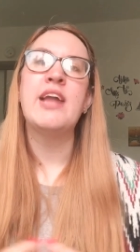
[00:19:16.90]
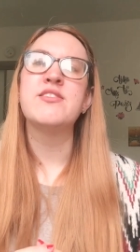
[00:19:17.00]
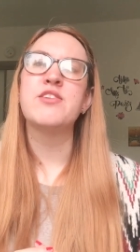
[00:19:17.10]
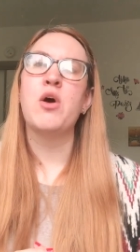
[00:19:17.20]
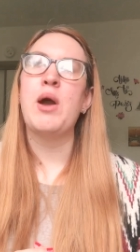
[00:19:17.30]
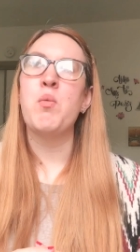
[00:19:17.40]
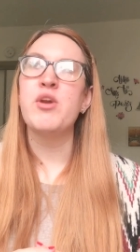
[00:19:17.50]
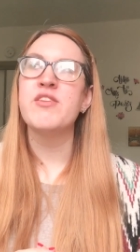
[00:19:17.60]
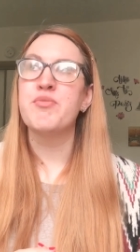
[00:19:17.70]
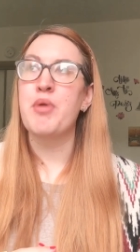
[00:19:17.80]
And so I
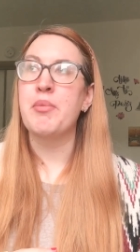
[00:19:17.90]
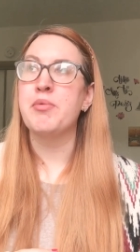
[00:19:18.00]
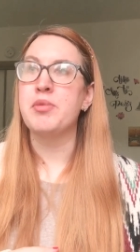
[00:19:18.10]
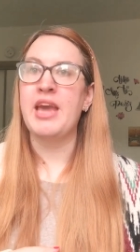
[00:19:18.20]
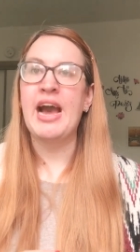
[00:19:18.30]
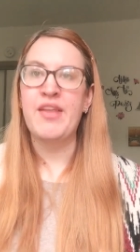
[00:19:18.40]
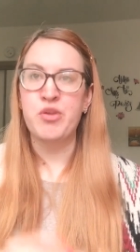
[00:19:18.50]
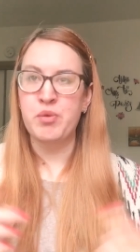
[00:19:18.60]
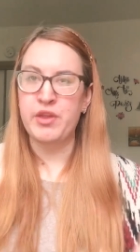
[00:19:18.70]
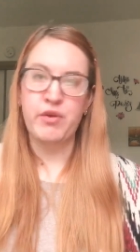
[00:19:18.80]
wouldn't have probably had
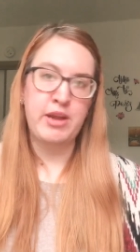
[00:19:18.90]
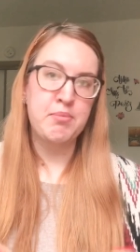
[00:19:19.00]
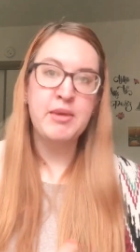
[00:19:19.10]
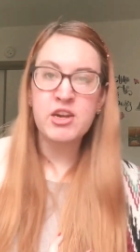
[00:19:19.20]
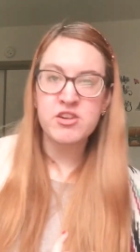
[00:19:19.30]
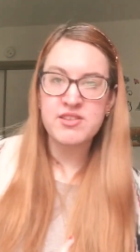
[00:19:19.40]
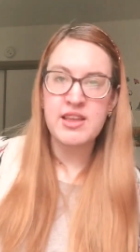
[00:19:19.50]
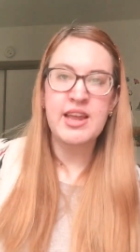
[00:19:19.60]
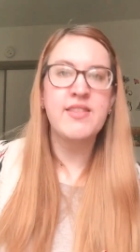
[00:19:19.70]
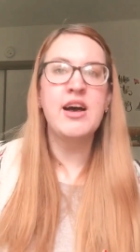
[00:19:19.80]
the really great mirrors
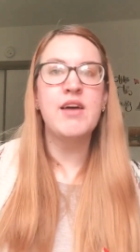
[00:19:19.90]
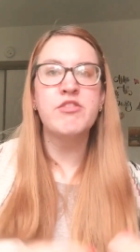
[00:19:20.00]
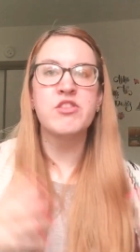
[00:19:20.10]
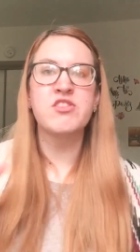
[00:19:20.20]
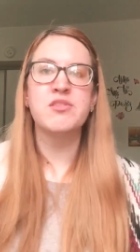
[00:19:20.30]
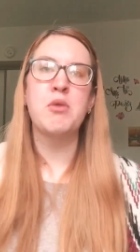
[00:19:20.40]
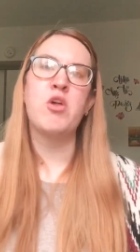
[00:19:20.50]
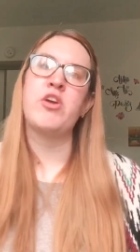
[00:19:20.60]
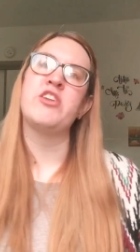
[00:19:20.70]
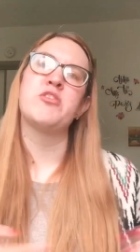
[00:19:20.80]
that I loved and the
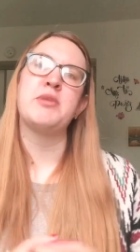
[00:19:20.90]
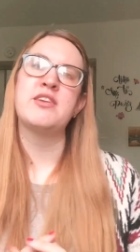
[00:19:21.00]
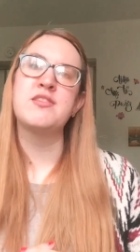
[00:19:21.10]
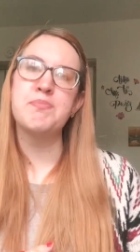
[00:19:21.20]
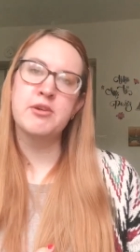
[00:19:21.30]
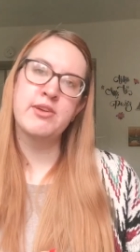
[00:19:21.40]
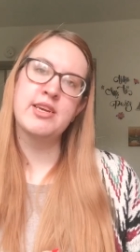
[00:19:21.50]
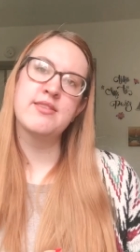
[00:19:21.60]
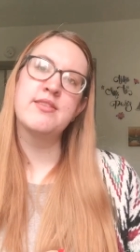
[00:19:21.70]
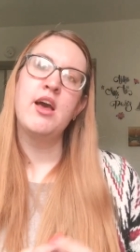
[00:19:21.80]
smaller, intimate
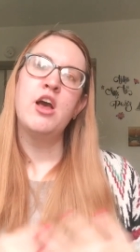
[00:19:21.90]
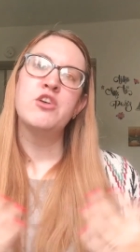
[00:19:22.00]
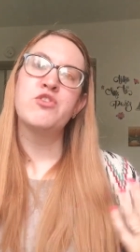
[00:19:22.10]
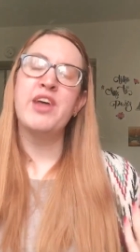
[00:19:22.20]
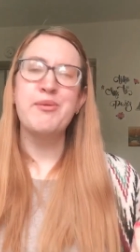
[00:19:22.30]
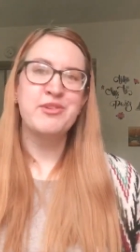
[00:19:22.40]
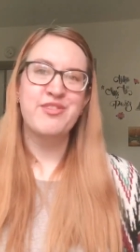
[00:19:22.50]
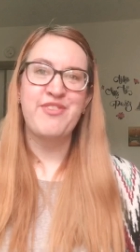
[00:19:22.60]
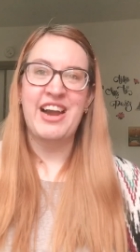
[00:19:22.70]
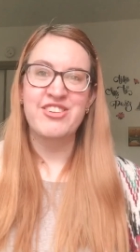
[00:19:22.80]
experience. So that was
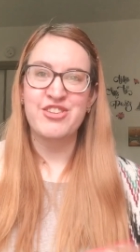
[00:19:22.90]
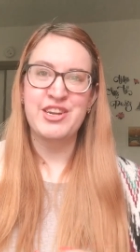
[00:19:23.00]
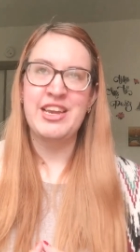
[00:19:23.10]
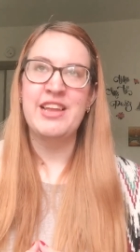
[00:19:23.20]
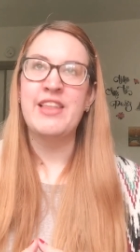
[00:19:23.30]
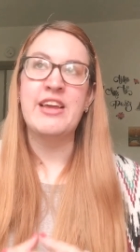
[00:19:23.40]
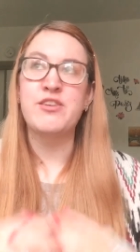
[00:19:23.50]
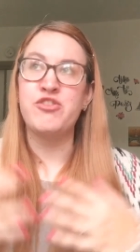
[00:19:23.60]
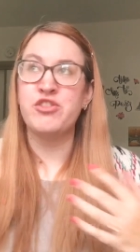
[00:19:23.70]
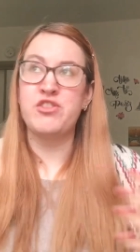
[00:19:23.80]
a factor in it.
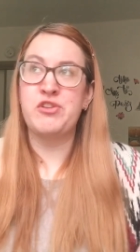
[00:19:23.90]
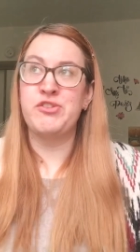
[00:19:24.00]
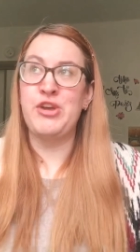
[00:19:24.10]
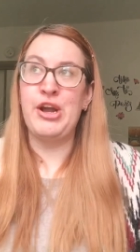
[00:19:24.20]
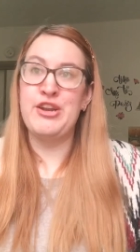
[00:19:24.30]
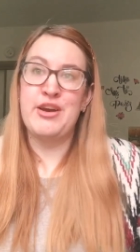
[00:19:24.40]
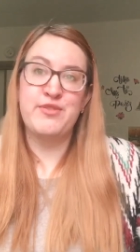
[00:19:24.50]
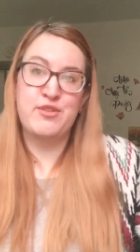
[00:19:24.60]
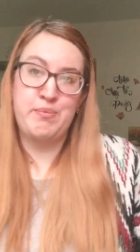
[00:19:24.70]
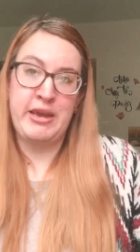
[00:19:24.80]
There's not
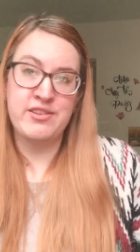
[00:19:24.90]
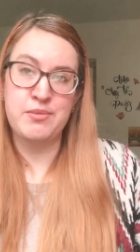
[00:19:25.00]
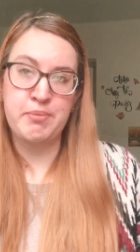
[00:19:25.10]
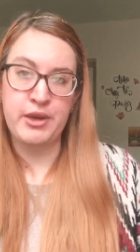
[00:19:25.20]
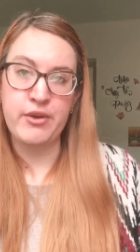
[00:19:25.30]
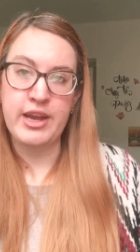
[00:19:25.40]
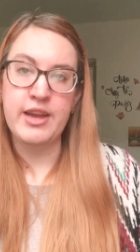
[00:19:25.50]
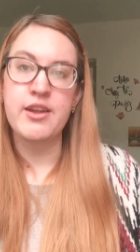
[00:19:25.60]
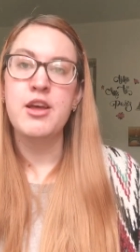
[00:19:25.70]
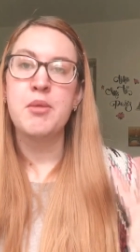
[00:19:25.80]
enough space,
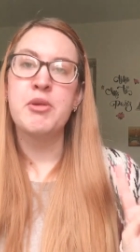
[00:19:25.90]
period.